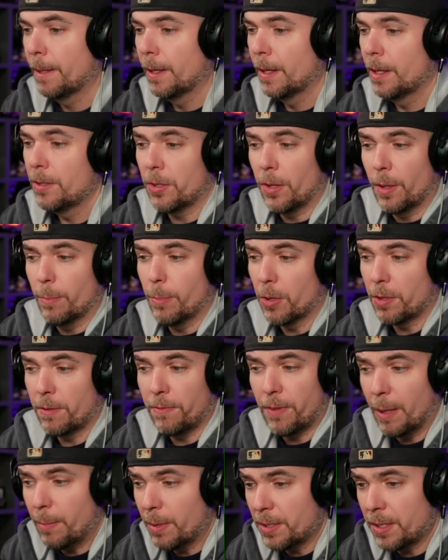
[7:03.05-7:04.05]
So the most
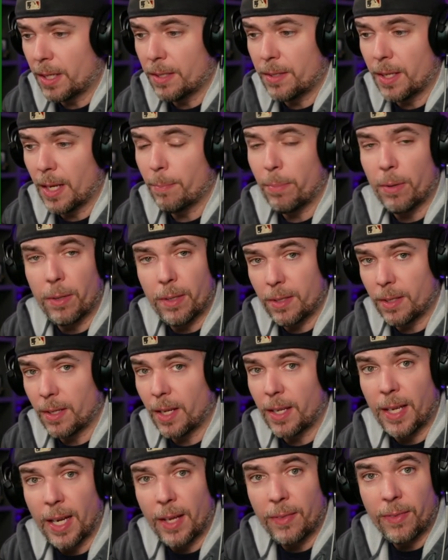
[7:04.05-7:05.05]
famous example is
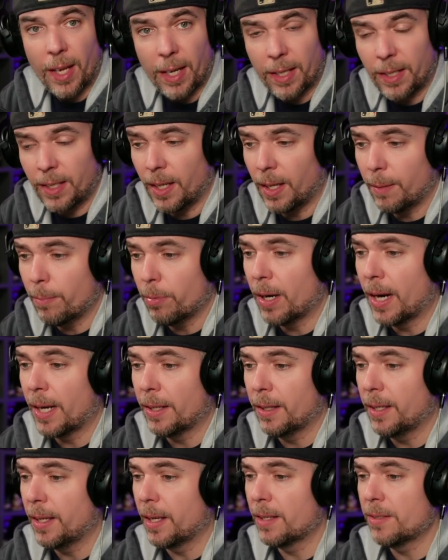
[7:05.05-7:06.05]
again that King
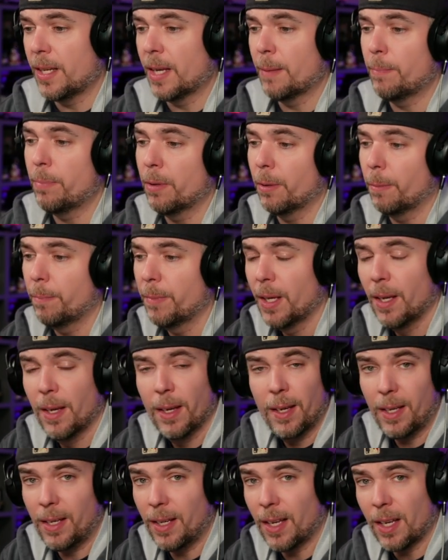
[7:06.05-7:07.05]
Bradley example.
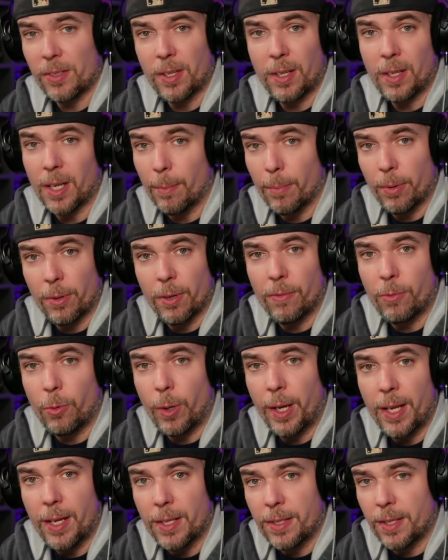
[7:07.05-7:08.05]
He has a number of
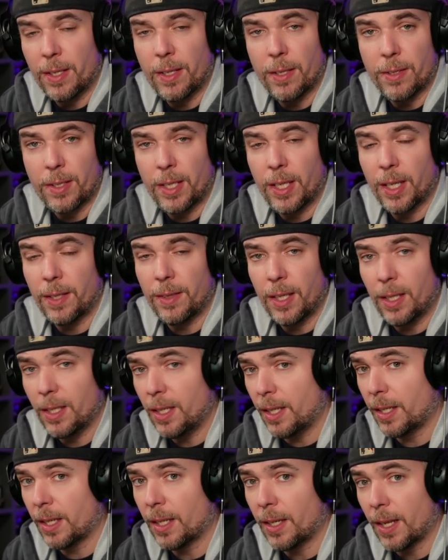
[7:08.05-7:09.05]
ways in his kit that he
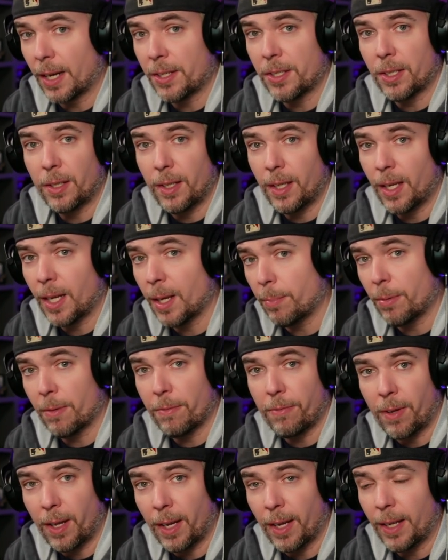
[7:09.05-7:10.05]
can actually
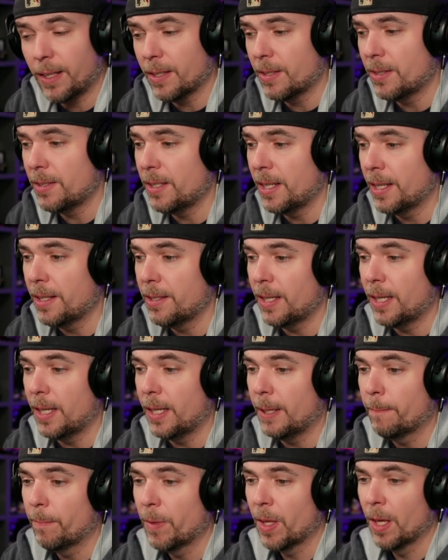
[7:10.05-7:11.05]
amplify his
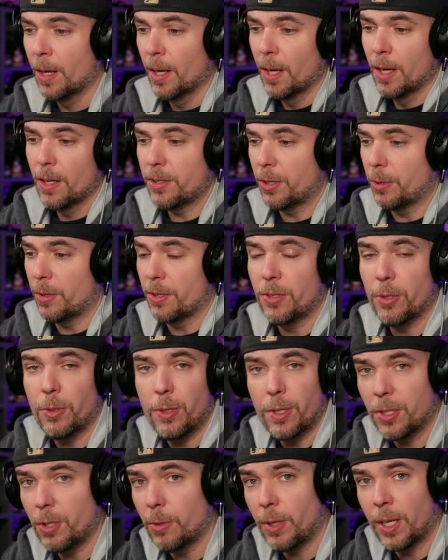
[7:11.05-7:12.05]
CT. So as soon
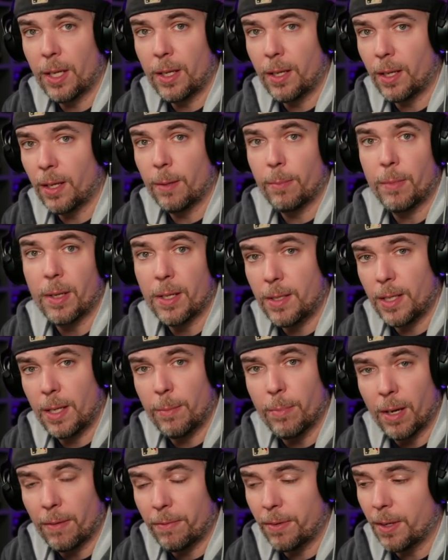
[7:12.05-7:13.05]
as you hit him and
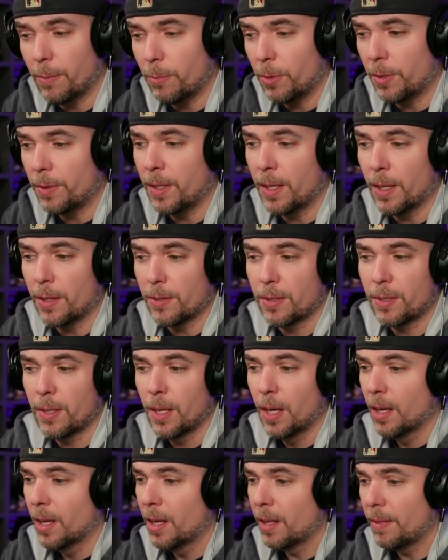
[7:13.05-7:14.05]
debuff him with this,
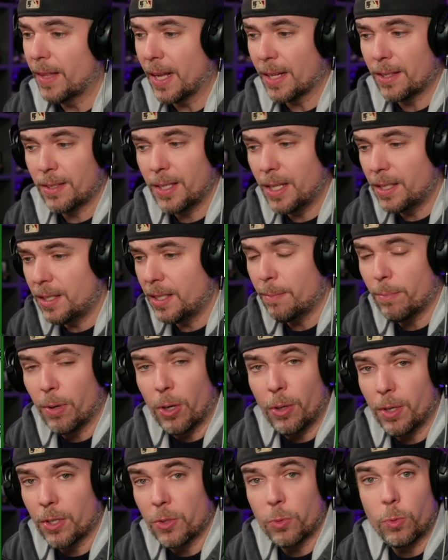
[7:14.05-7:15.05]
that CT
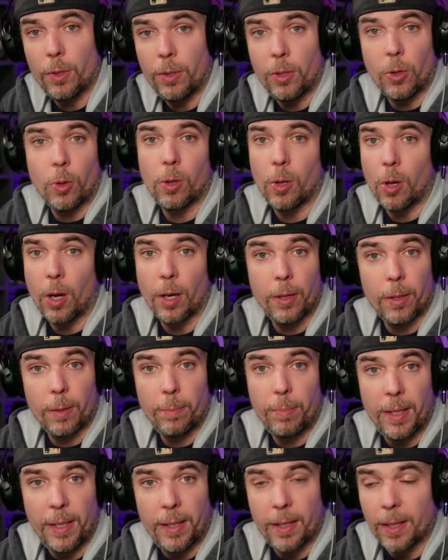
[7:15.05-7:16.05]
bonus will no longer
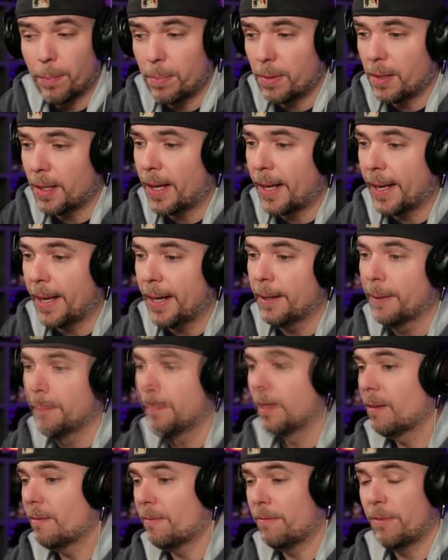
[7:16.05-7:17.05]
be applied.
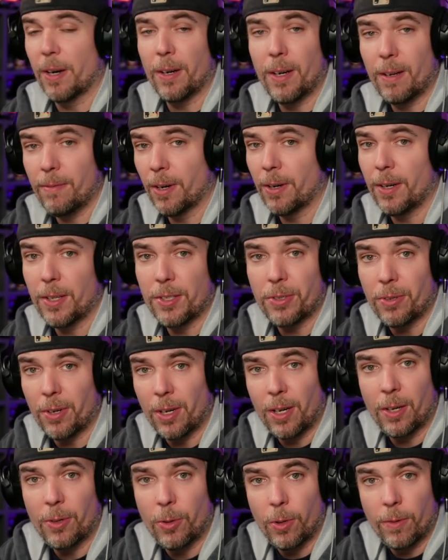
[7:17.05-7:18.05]
Very, very
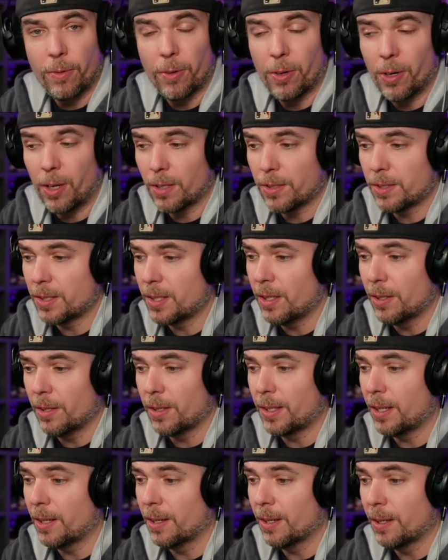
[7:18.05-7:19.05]
strong overall skill
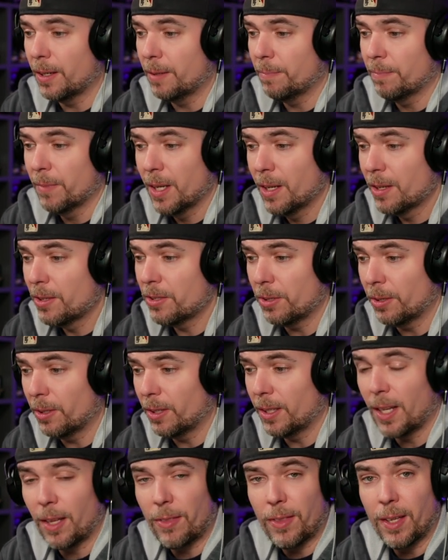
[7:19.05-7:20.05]
here, and
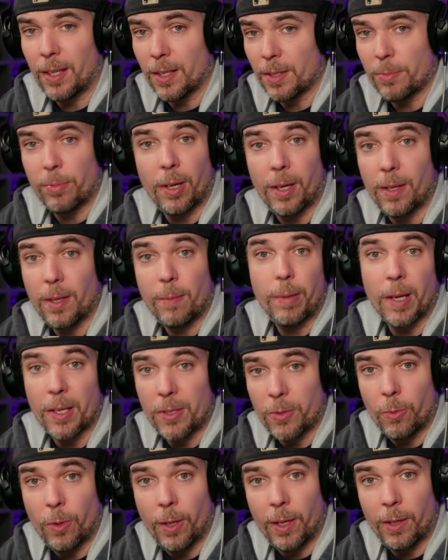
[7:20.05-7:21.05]
certainly I think is probably the
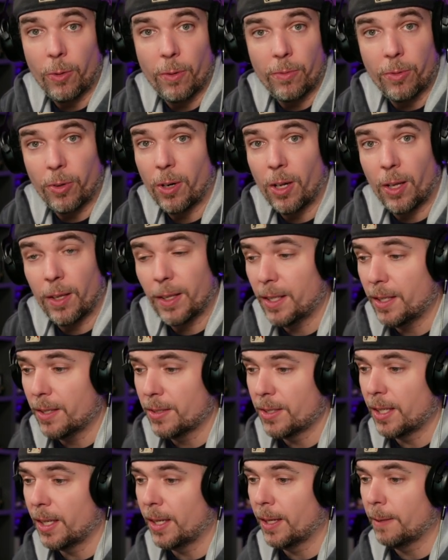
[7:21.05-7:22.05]
best one overall in
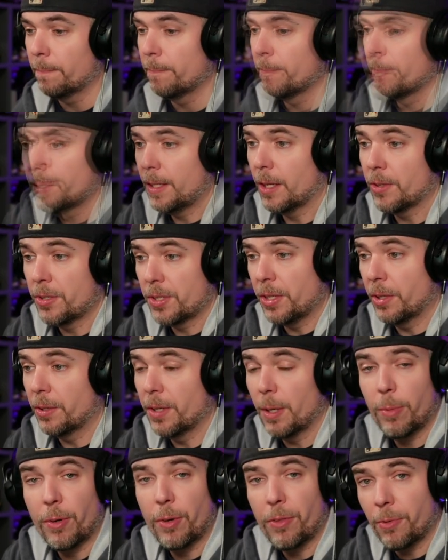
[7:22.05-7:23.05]
his kit. Now skill
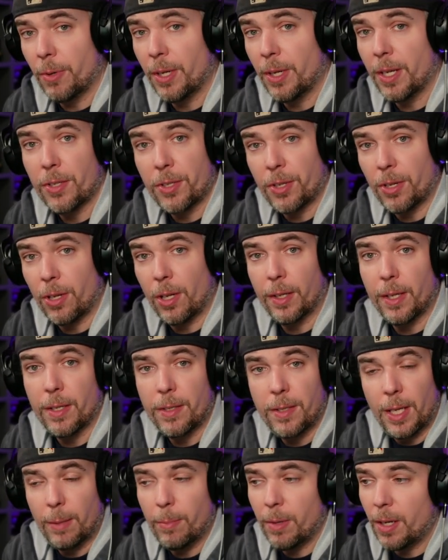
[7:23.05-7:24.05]
number 3 is called
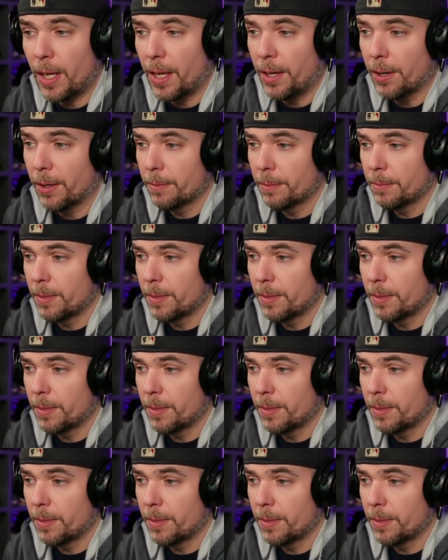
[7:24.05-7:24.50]
Intimidator.